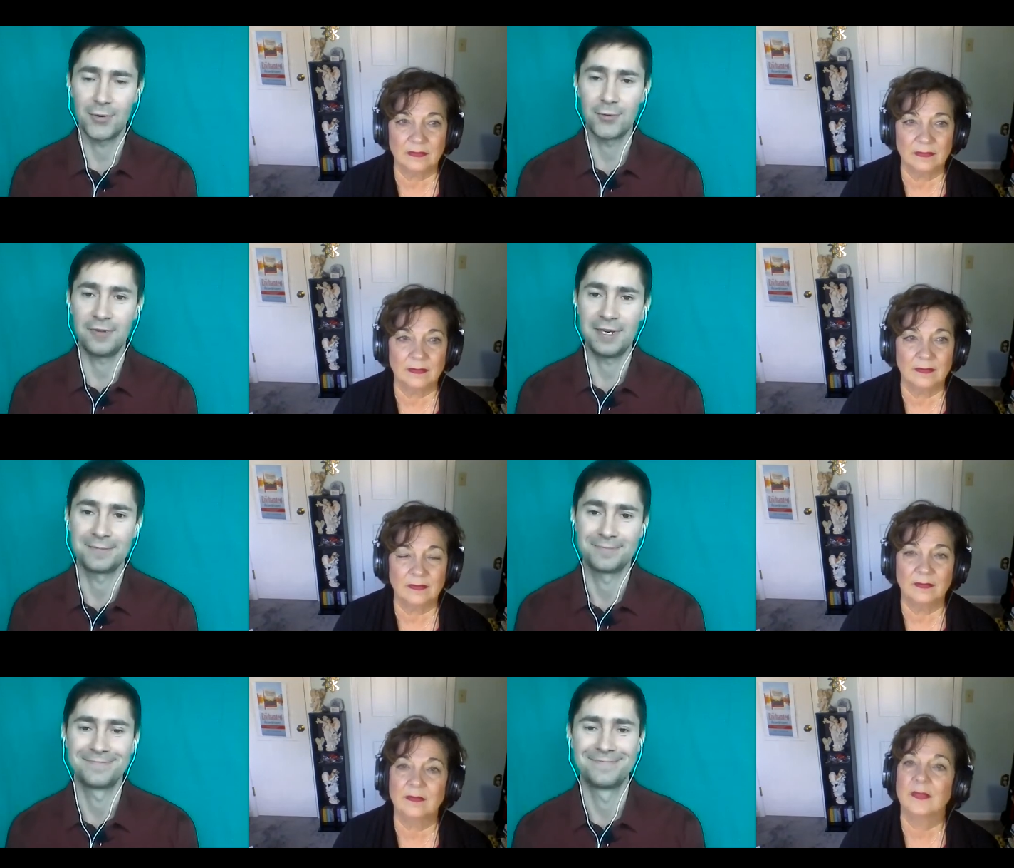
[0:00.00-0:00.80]
Speaker 1: O V.
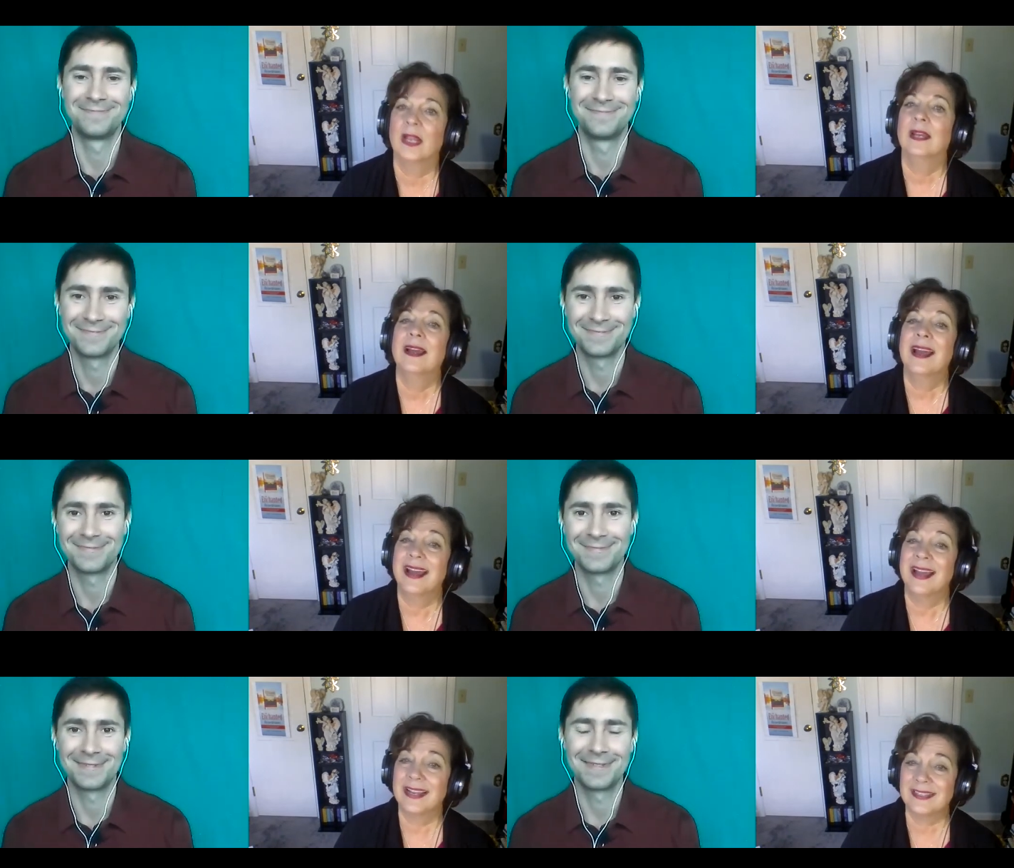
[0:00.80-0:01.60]

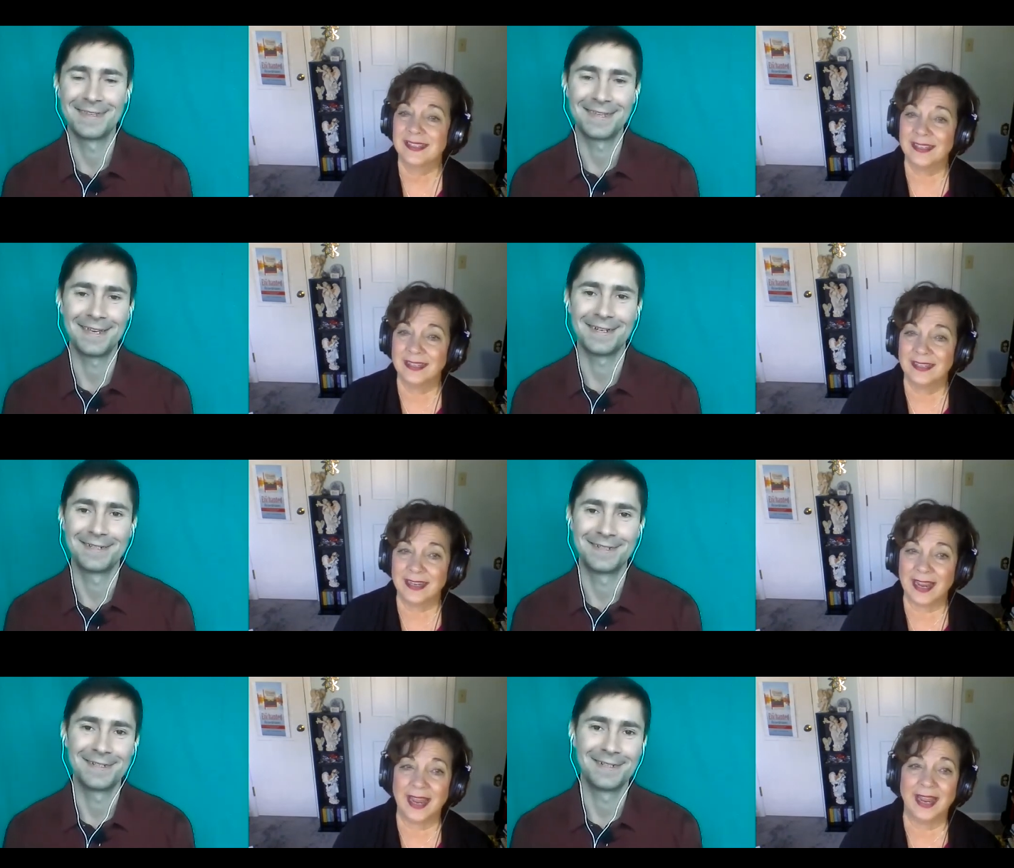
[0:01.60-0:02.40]
Speaker 2: Excellent.
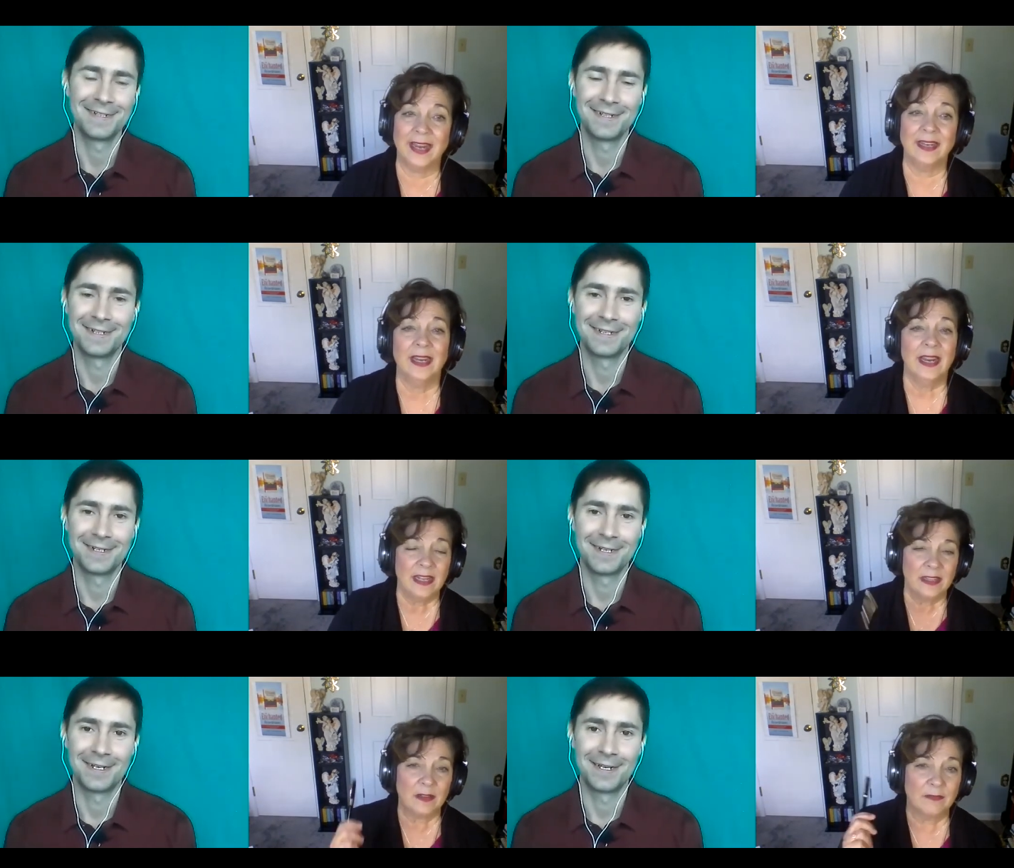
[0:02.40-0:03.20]
And
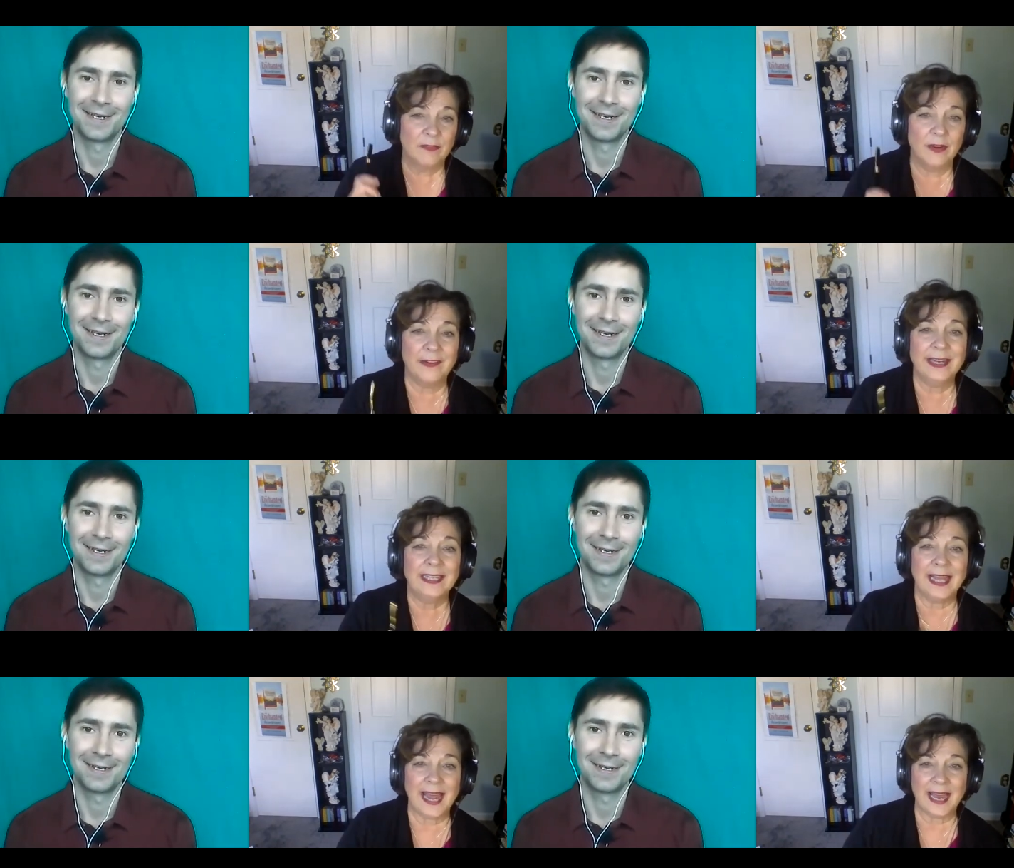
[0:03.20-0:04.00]
the very
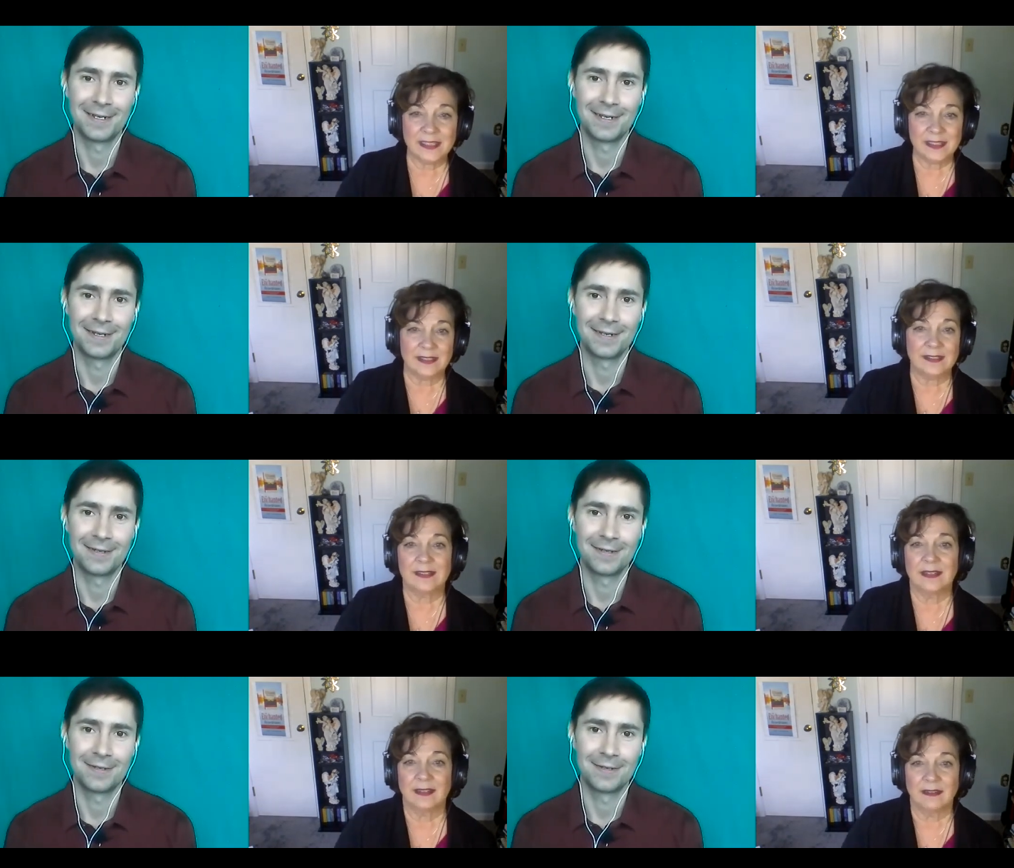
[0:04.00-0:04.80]

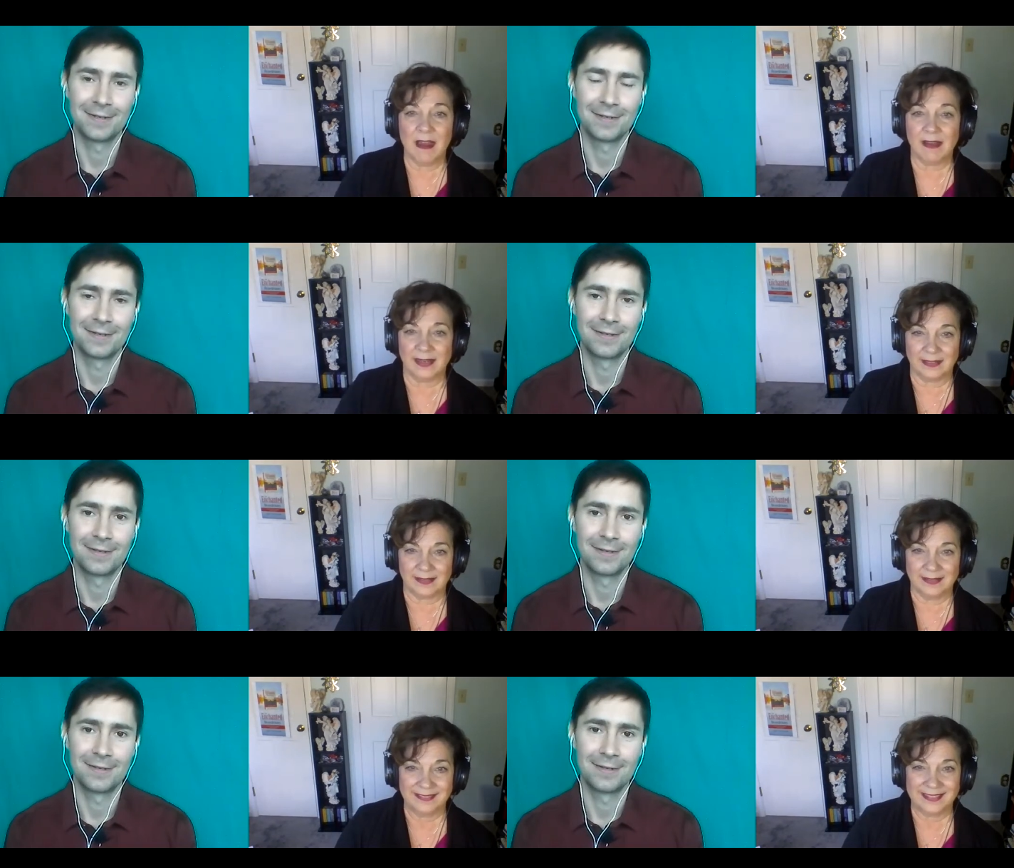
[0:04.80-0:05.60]
last nugget
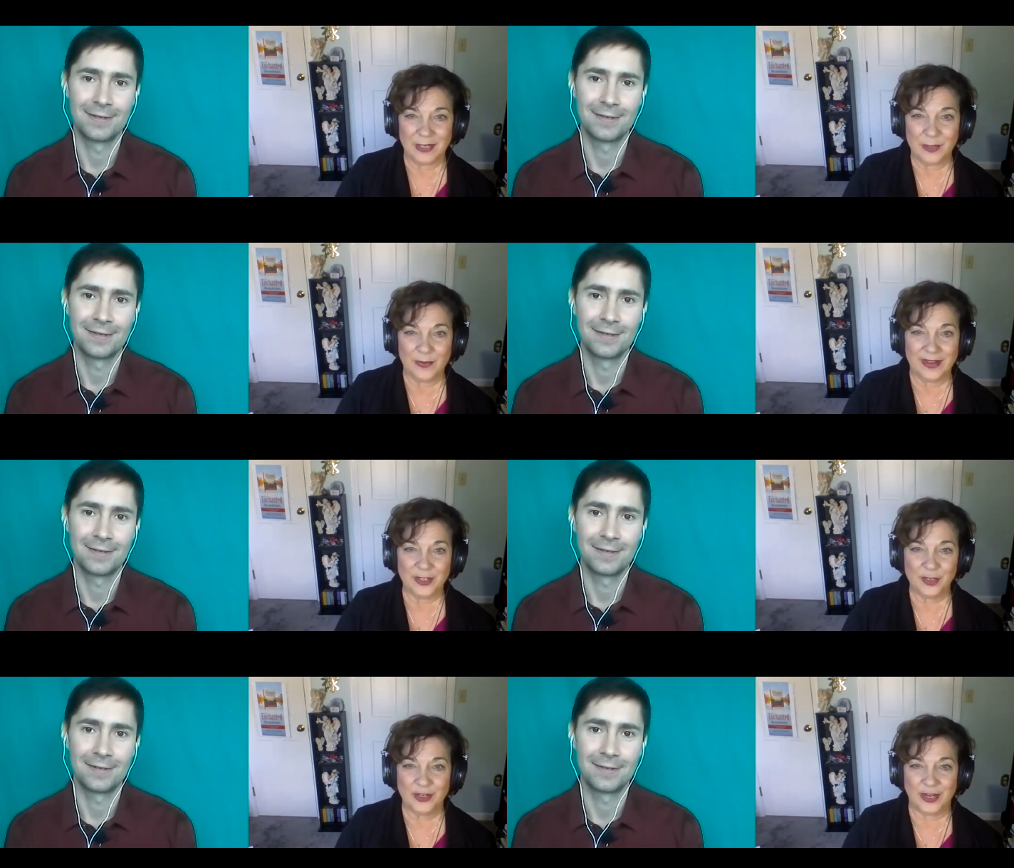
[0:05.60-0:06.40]
that you want
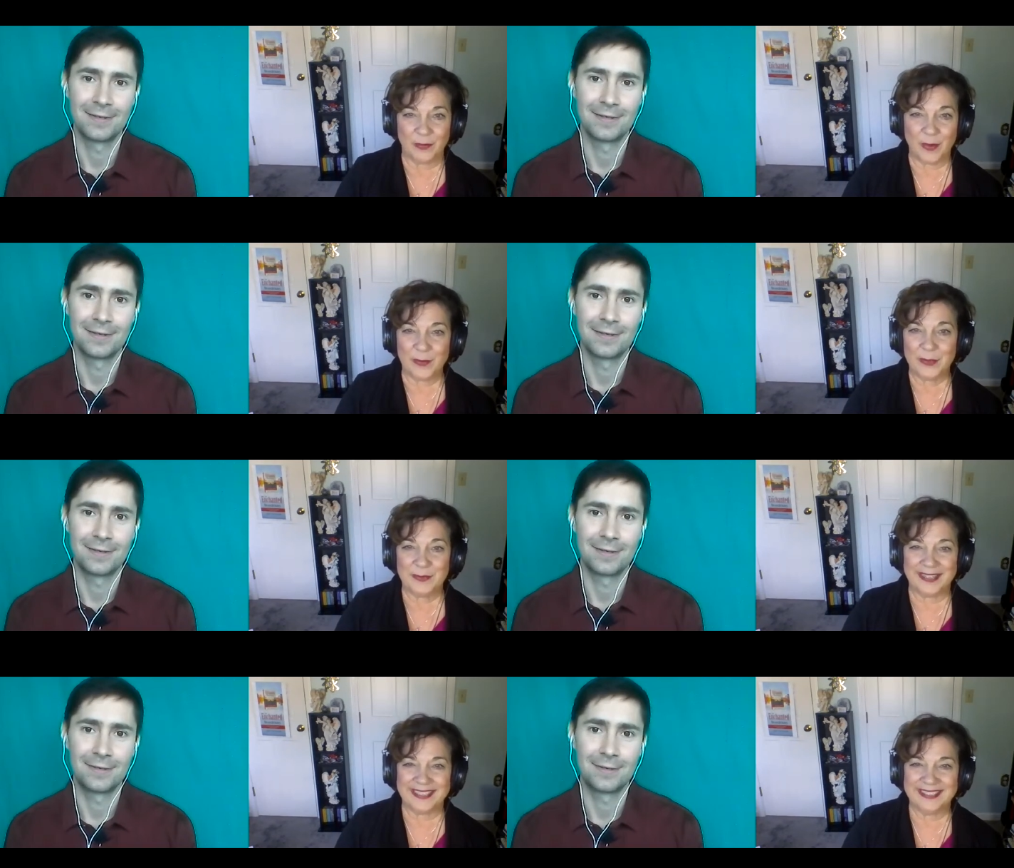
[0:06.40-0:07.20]
to share, what would it
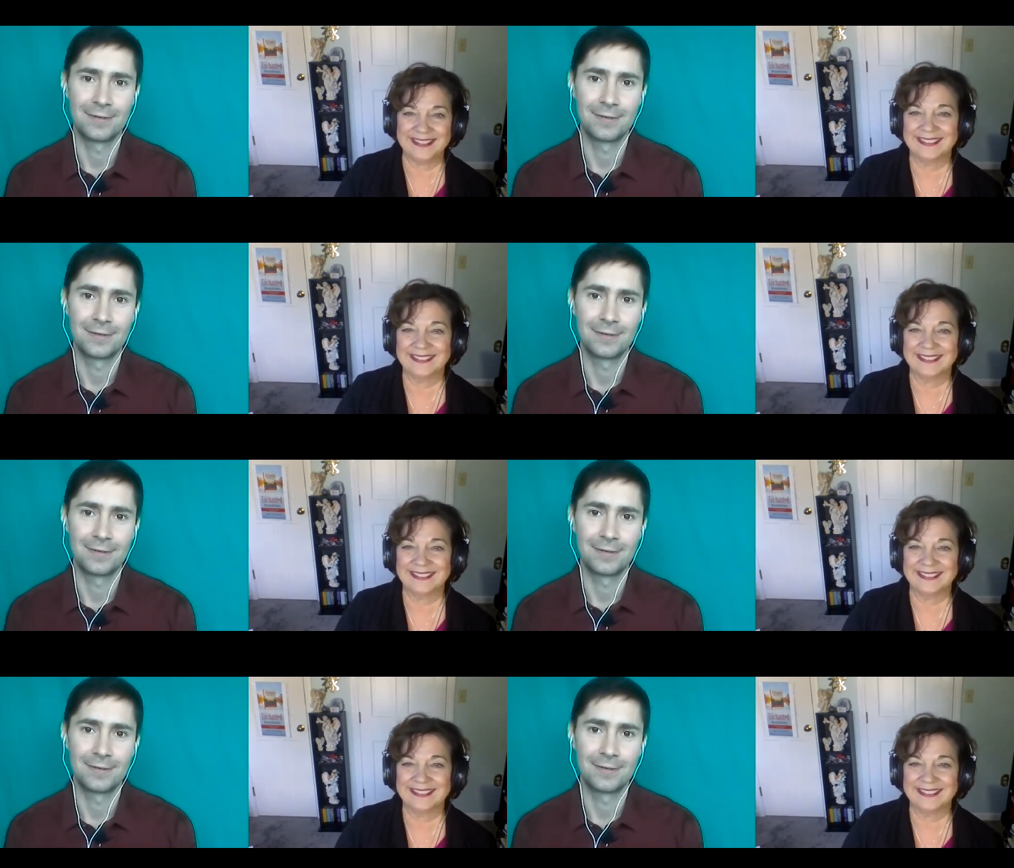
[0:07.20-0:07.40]
be?